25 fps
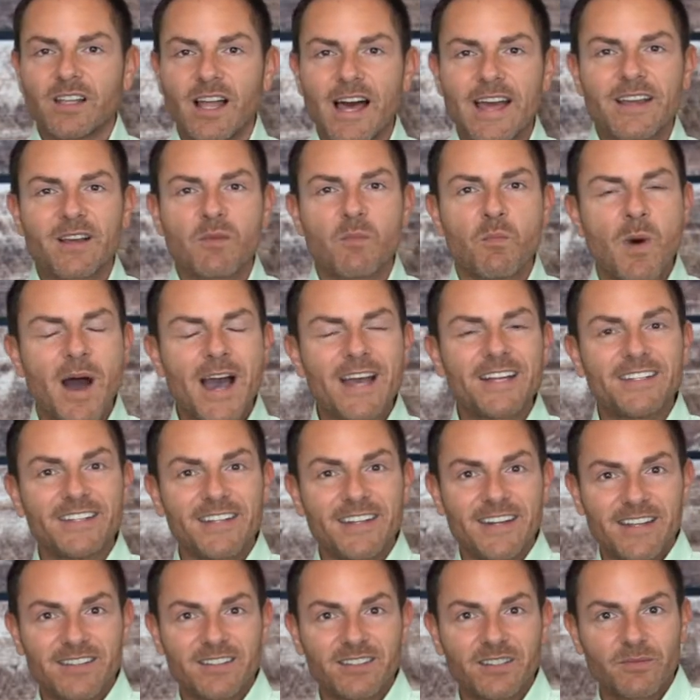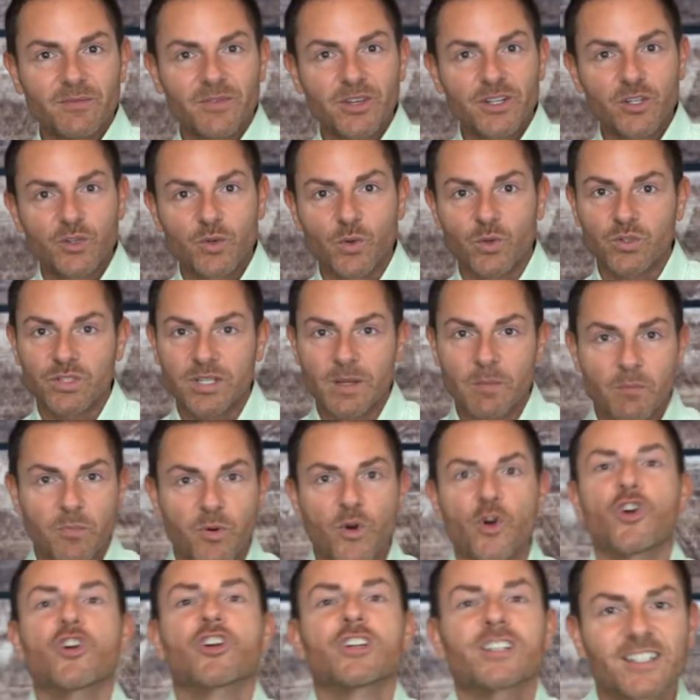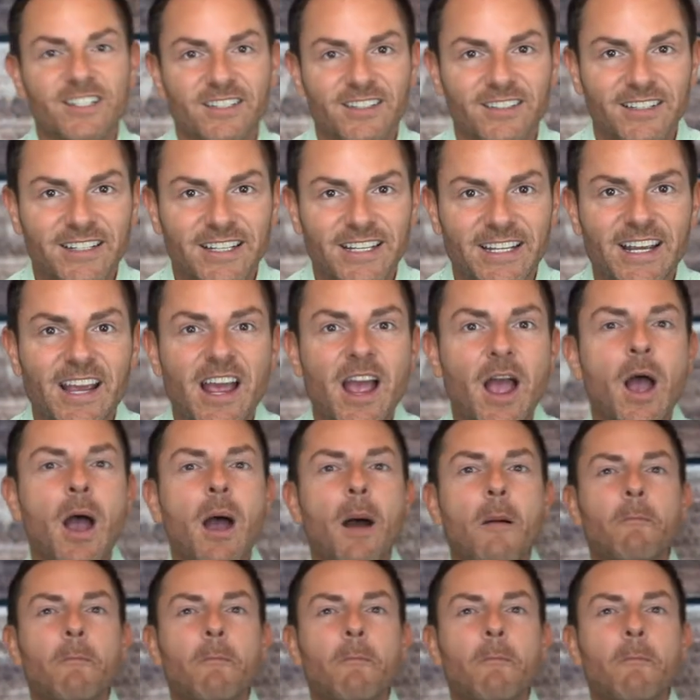like-minded individuals and personally,